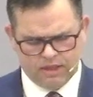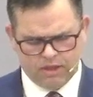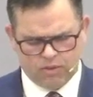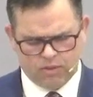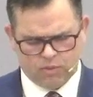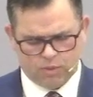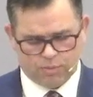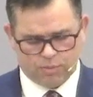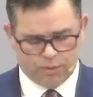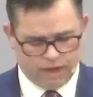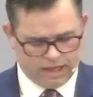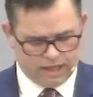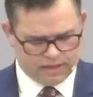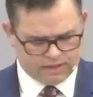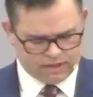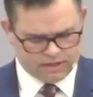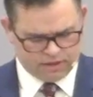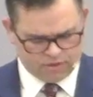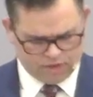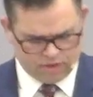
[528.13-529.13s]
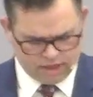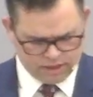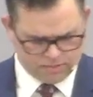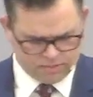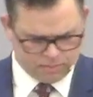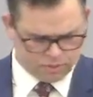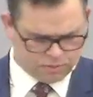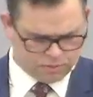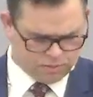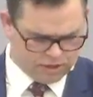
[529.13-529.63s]
We pray this in Christ's
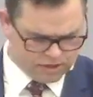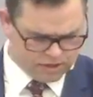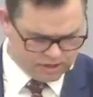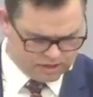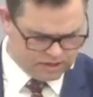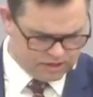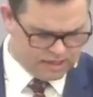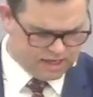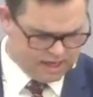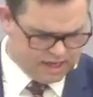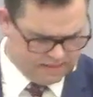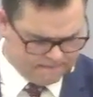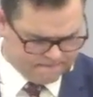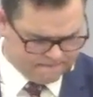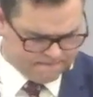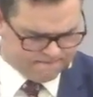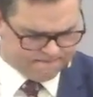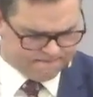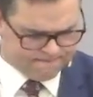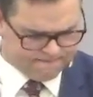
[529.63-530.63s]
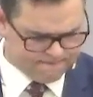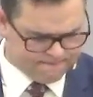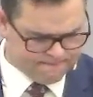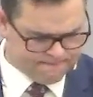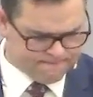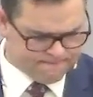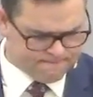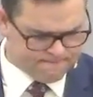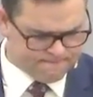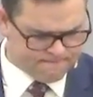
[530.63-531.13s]
most precious name.
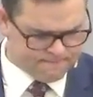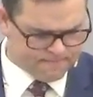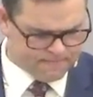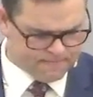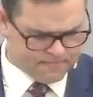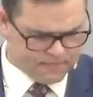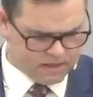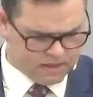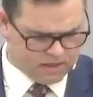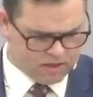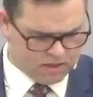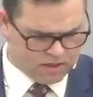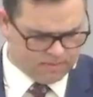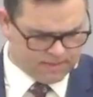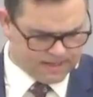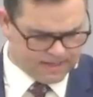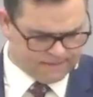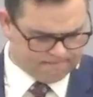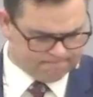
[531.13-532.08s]
Amen.